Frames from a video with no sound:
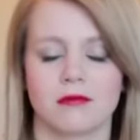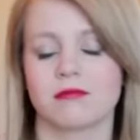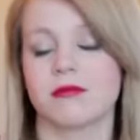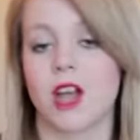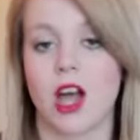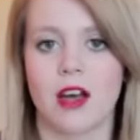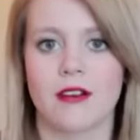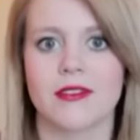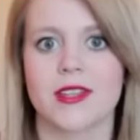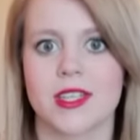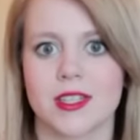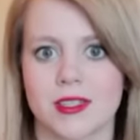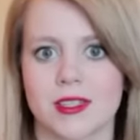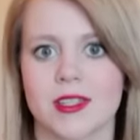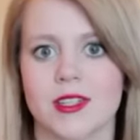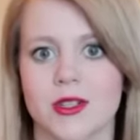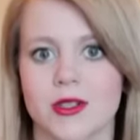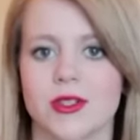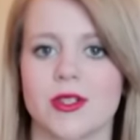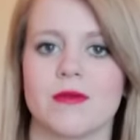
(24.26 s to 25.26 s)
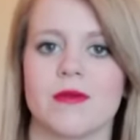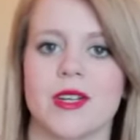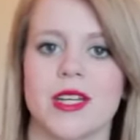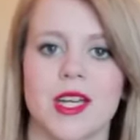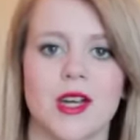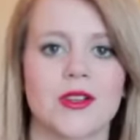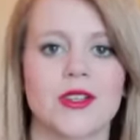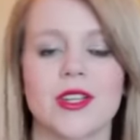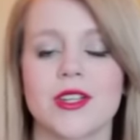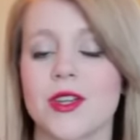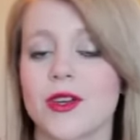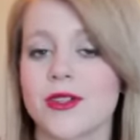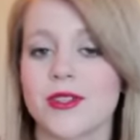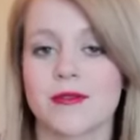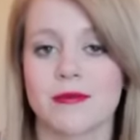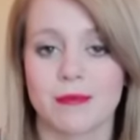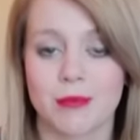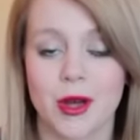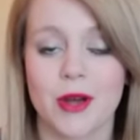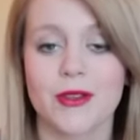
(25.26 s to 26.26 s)
obviously YouTube videos. I
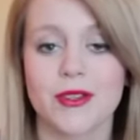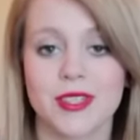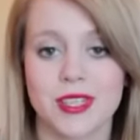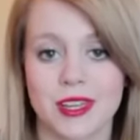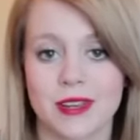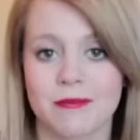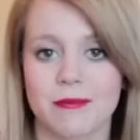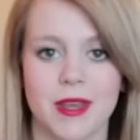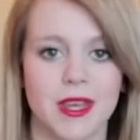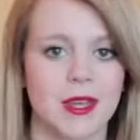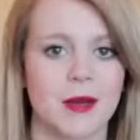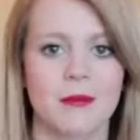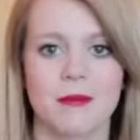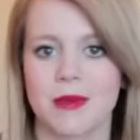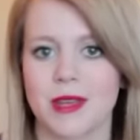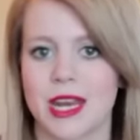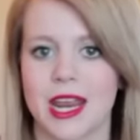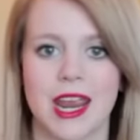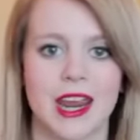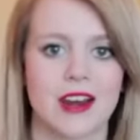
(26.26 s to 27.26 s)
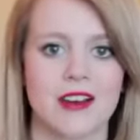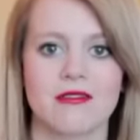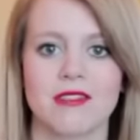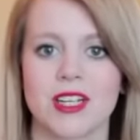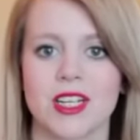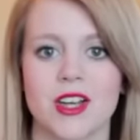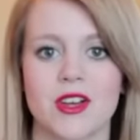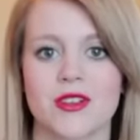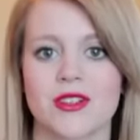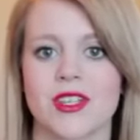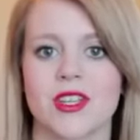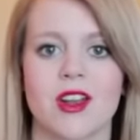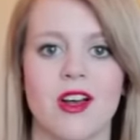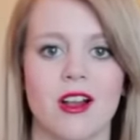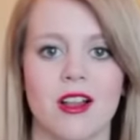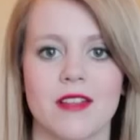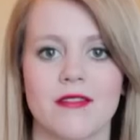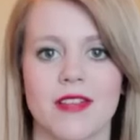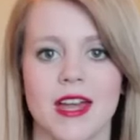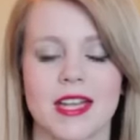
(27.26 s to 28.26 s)
posted makeup and hair videos and
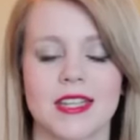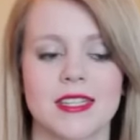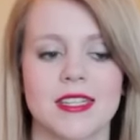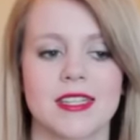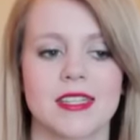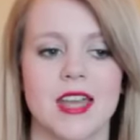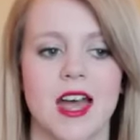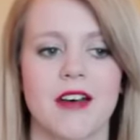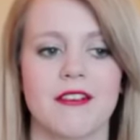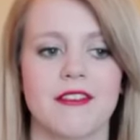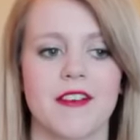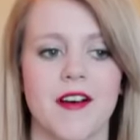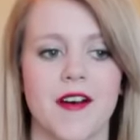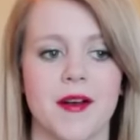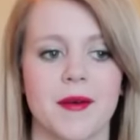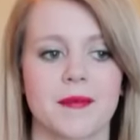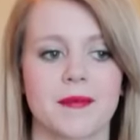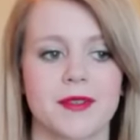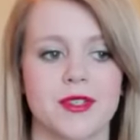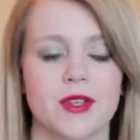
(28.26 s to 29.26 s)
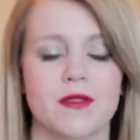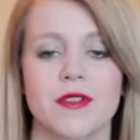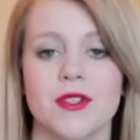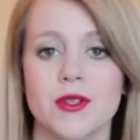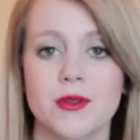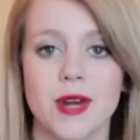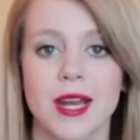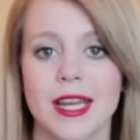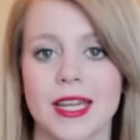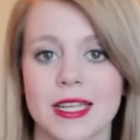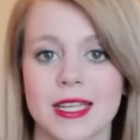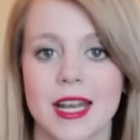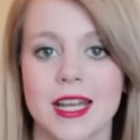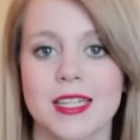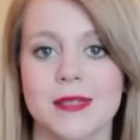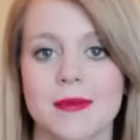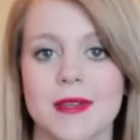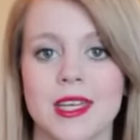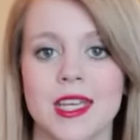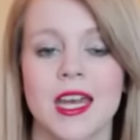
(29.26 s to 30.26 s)
all of that stuff, so if you do
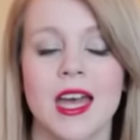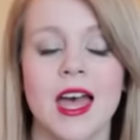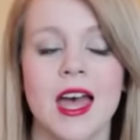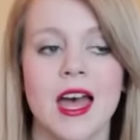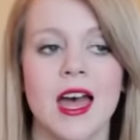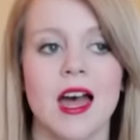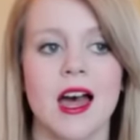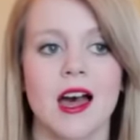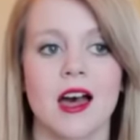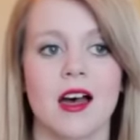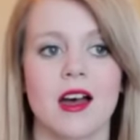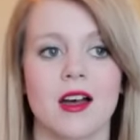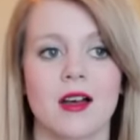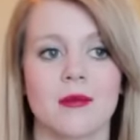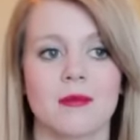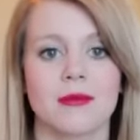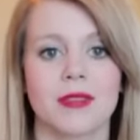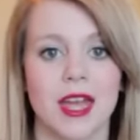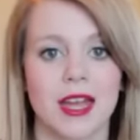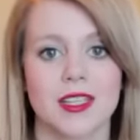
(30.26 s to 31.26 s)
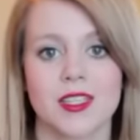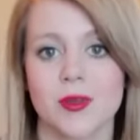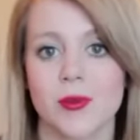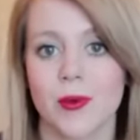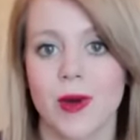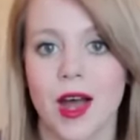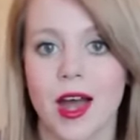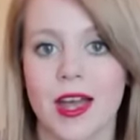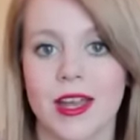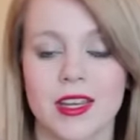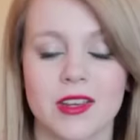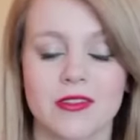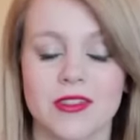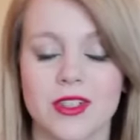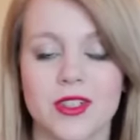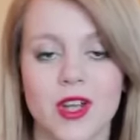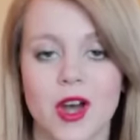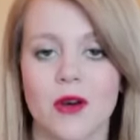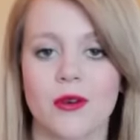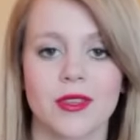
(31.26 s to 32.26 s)
recognize me, that's why. If
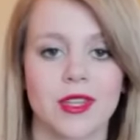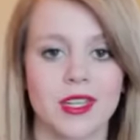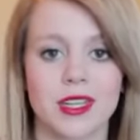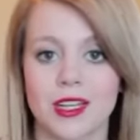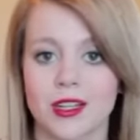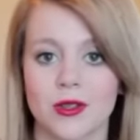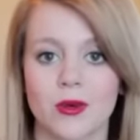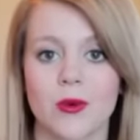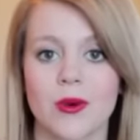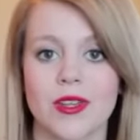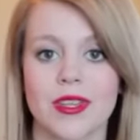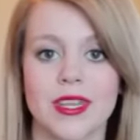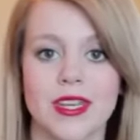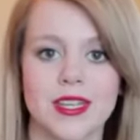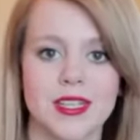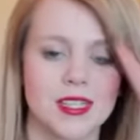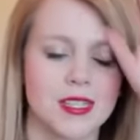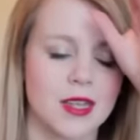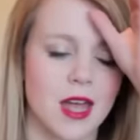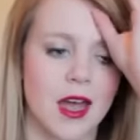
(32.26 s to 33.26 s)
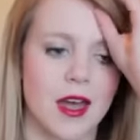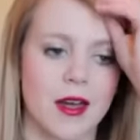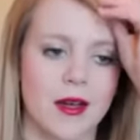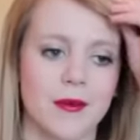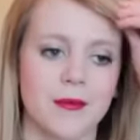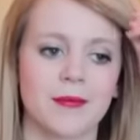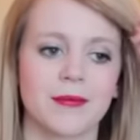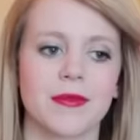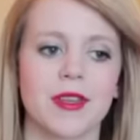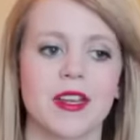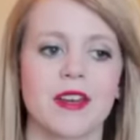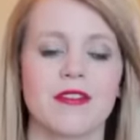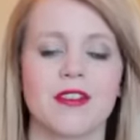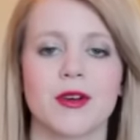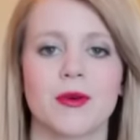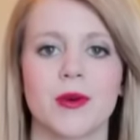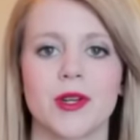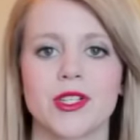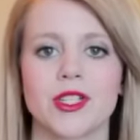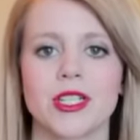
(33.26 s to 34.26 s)
you don't, then ignore this. And if
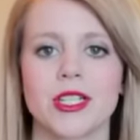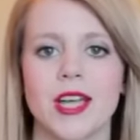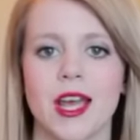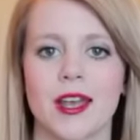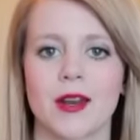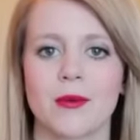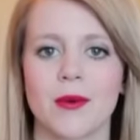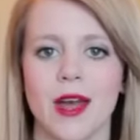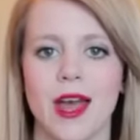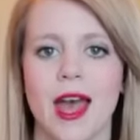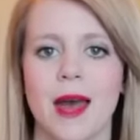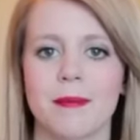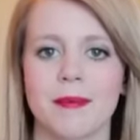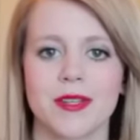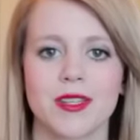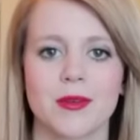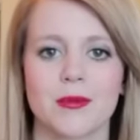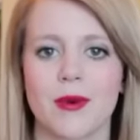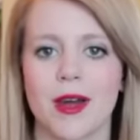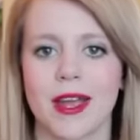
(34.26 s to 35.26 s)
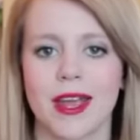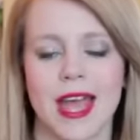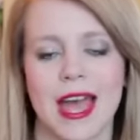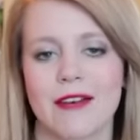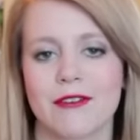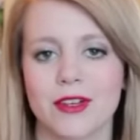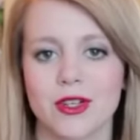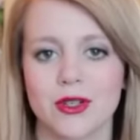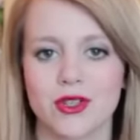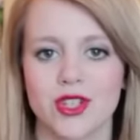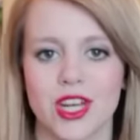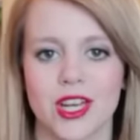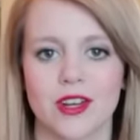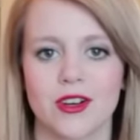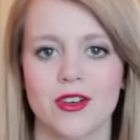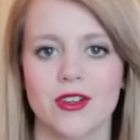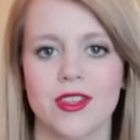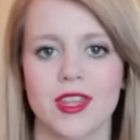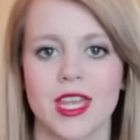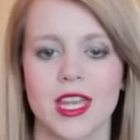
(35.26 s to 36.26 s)
you're wondering kind of what happened and why I have a new
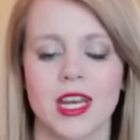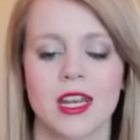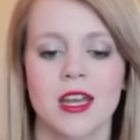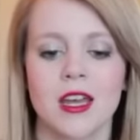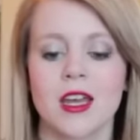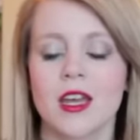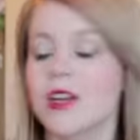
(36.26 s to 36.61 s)
channel, then